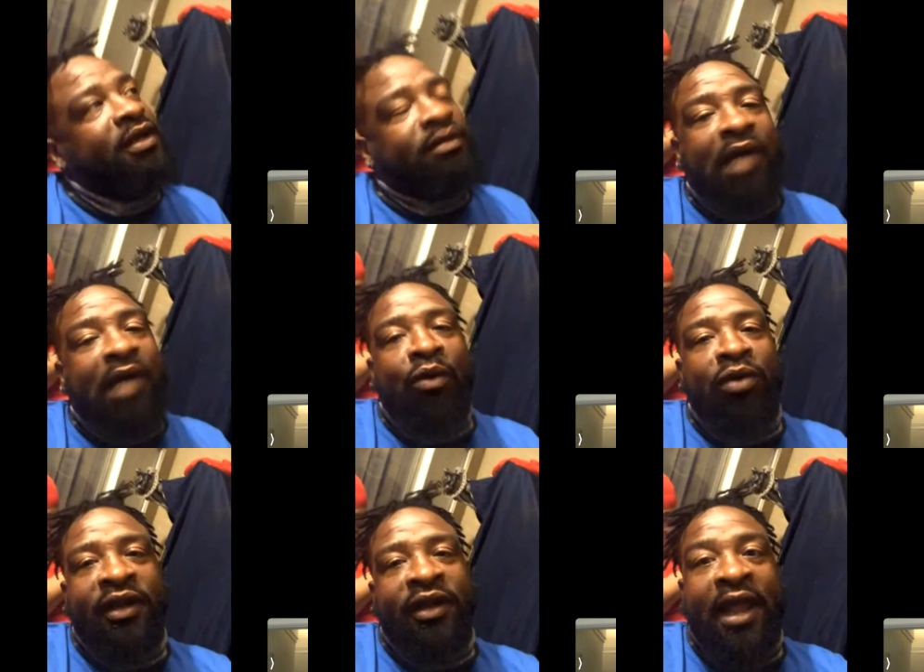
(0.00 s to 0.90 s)
went up to
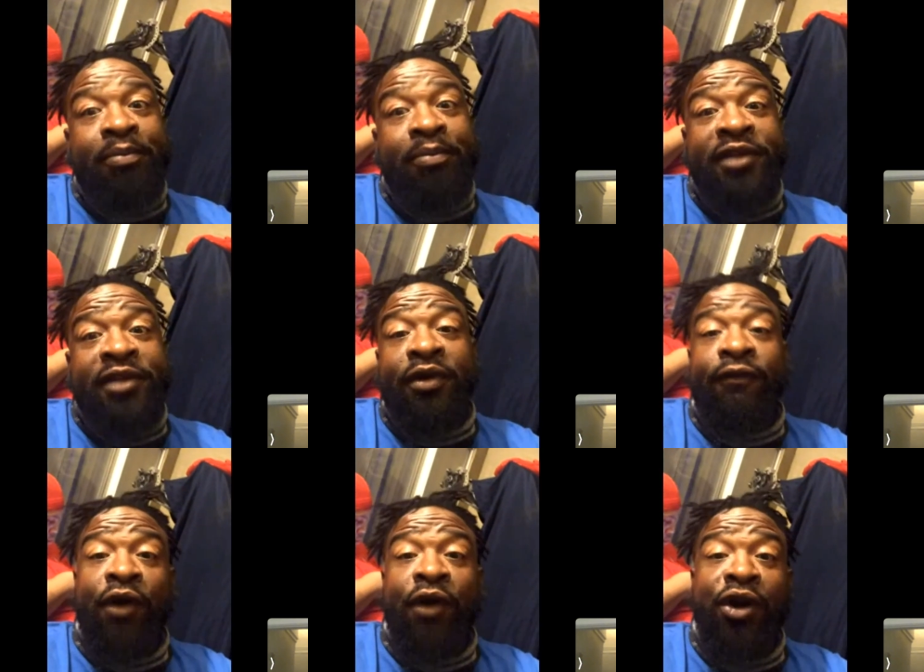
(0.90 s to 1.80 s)
that bitch for the
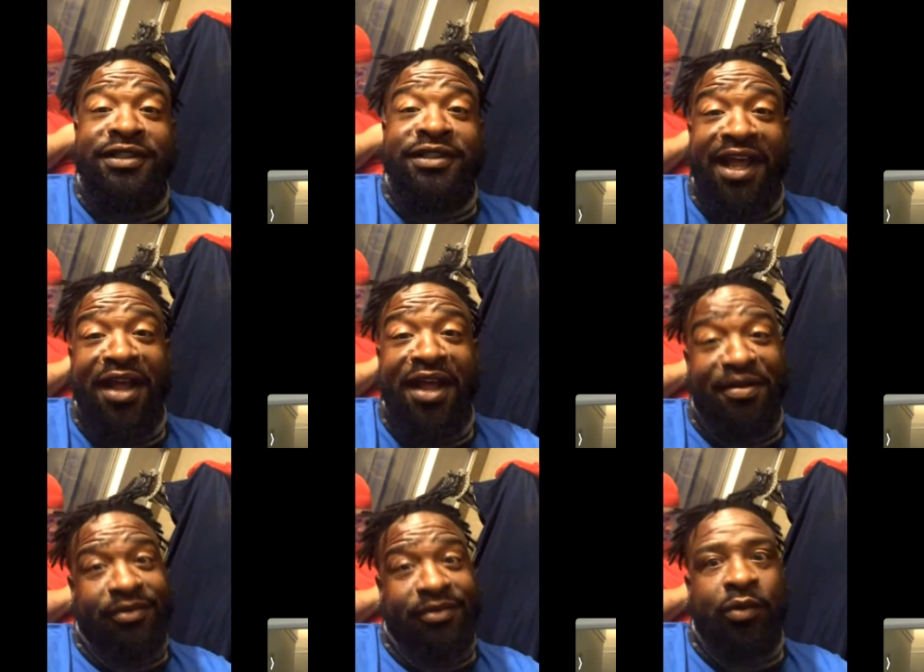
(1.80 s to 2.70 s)
first time,
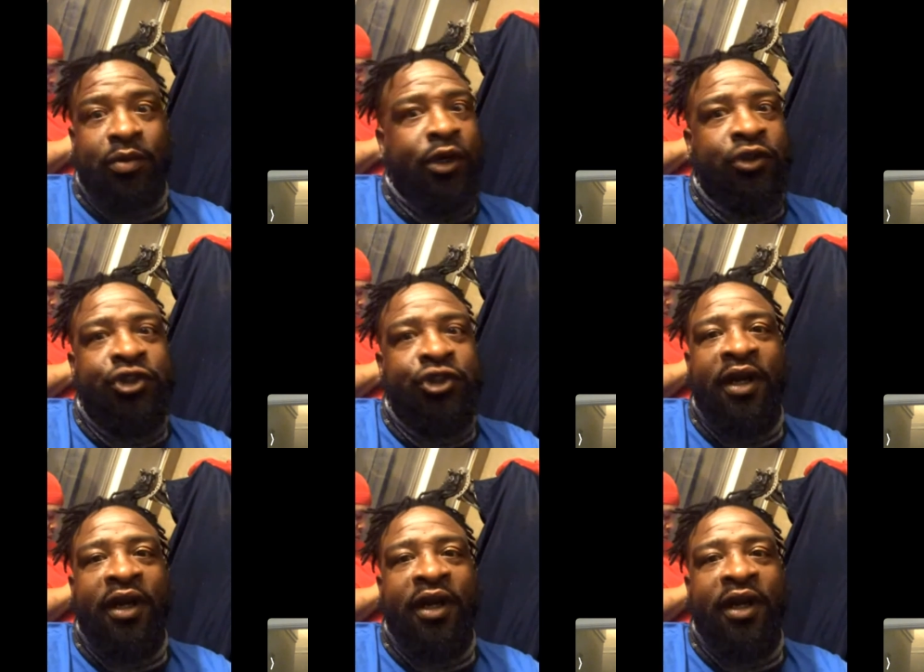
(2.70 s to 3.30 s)
no drink.